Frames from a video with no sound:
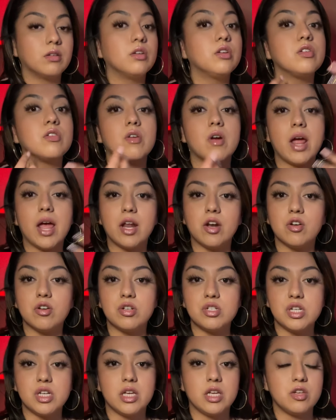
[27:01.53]
your
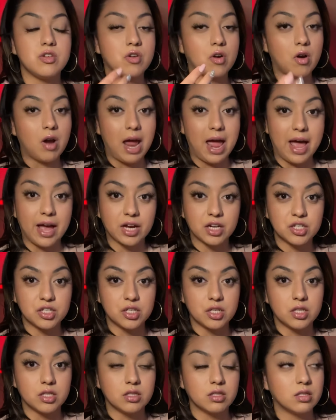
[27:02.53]
energy, your
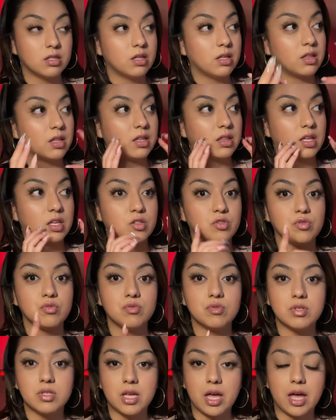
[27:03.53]
actions, the things you
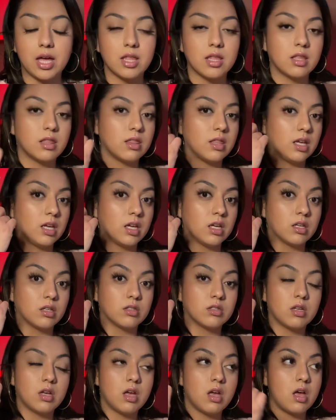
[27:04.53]
say, the things,
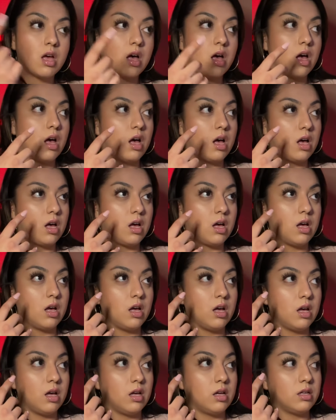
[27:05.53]

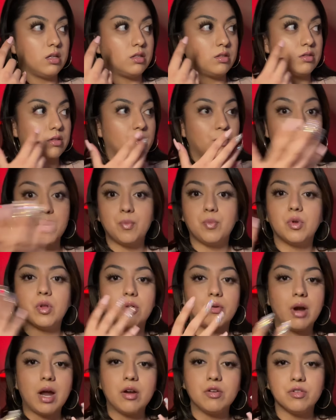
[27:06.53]
the people
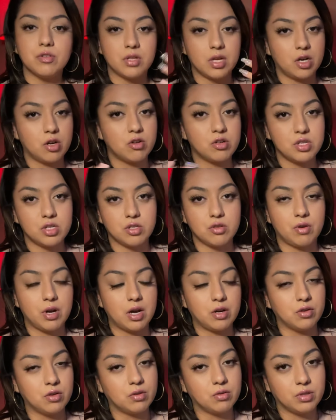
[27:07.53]
around you, the energies
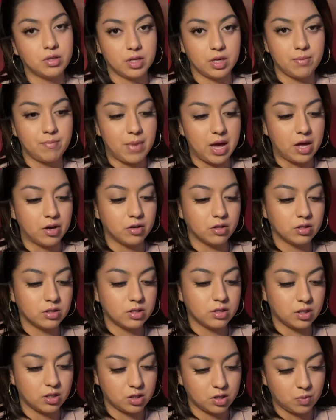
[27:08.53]
around you. It matters
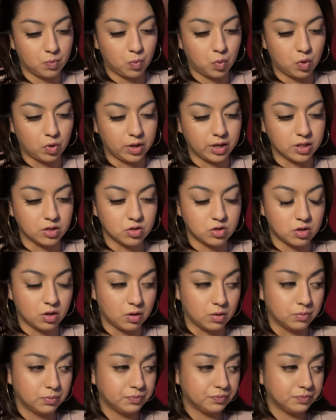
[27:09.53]
and it's important. So,